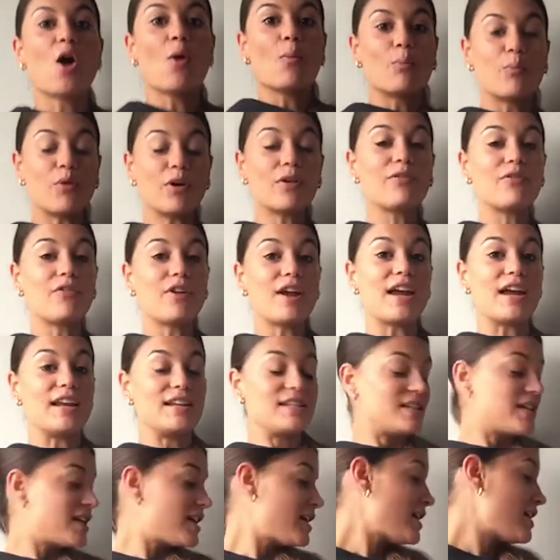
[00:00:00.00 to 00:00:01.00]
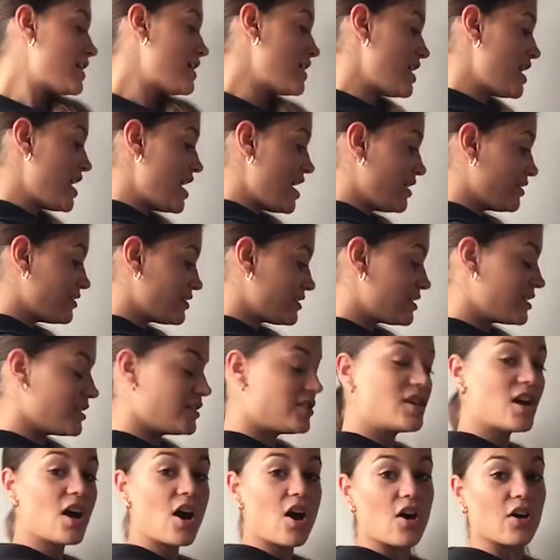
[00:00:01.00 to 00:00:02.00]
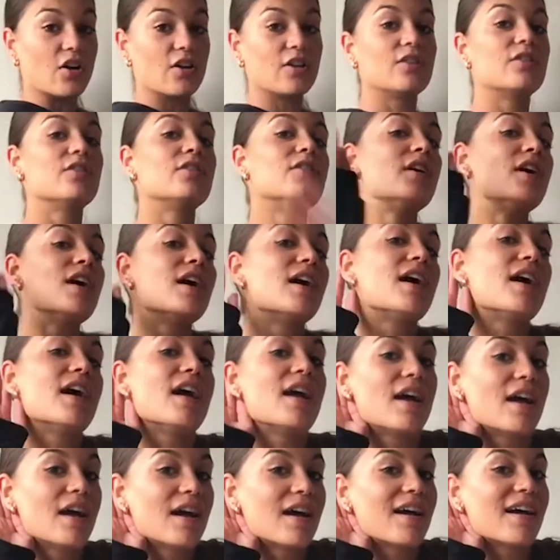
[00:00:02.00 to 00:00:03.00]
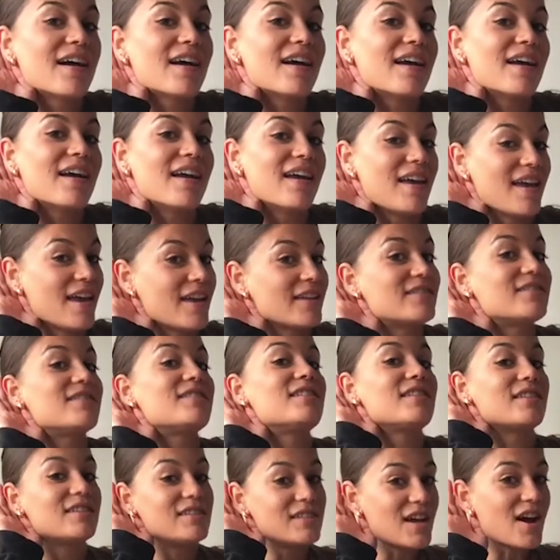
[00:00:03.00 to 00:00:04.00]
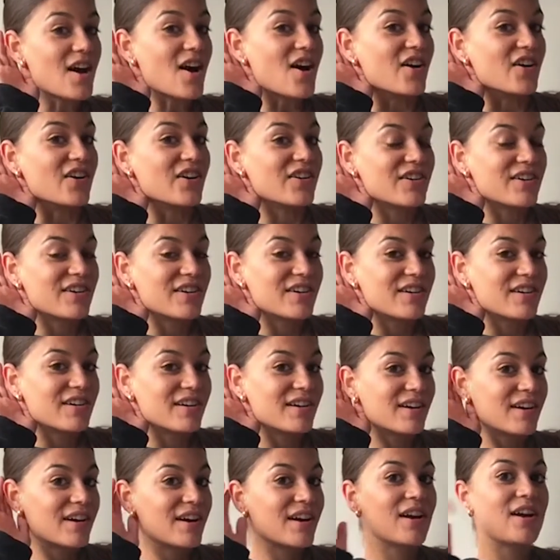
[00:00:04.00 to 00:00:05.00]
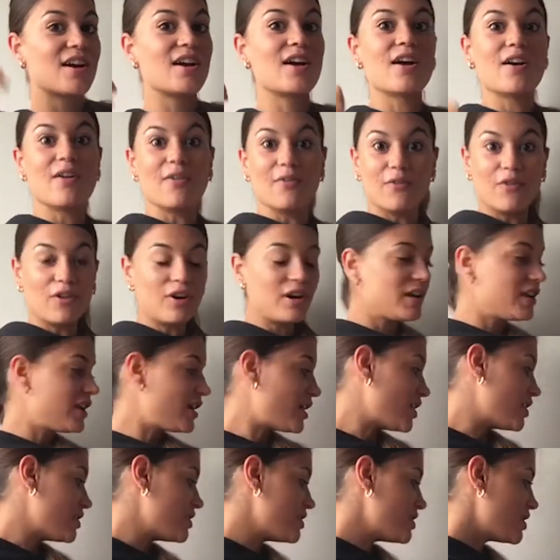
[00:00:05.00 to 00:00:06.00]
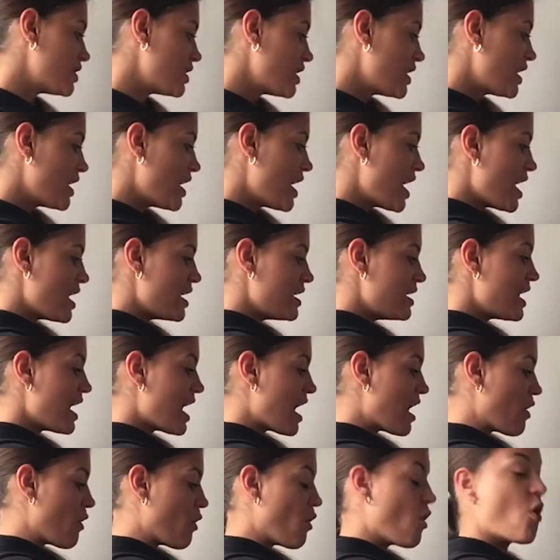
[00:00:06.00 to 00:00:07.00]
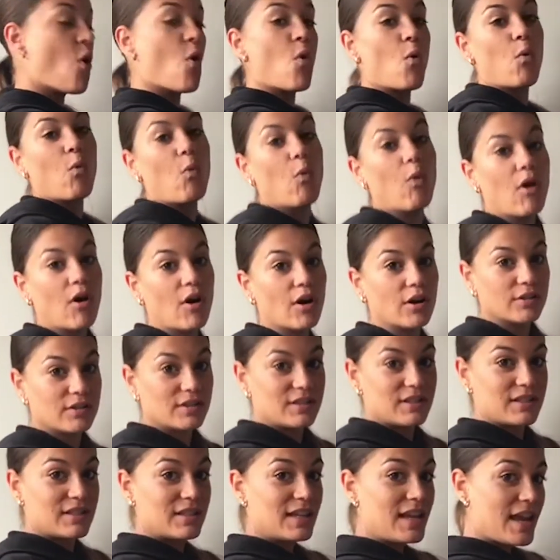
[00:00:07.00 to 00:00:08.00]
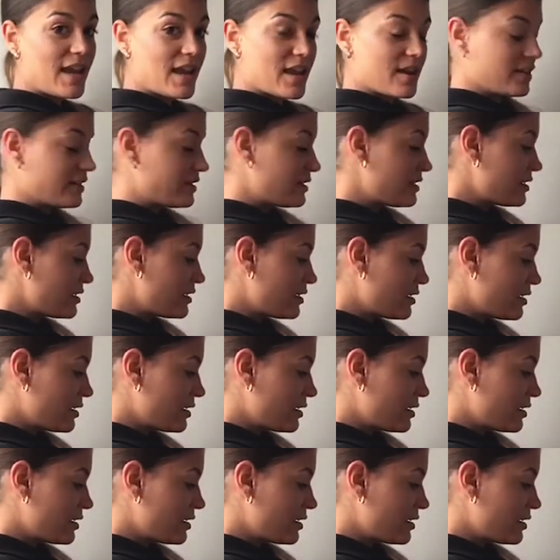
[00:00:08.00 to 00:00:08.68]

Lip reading: Perfect. It's a dog. It's a dog. Very good. Now, what's this?